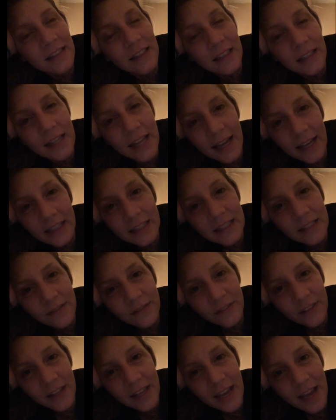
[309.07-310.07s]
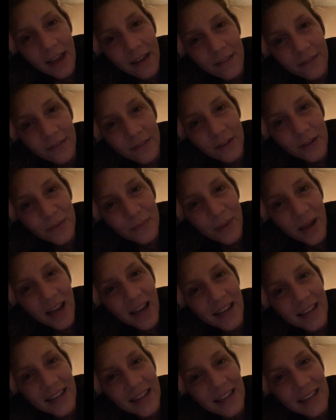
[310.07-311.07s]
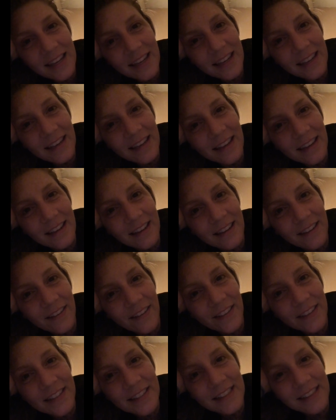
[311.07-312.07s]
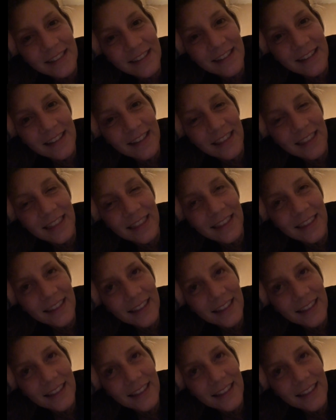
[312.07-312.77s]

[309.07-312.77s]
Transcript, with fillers: collectively, everybody on this earth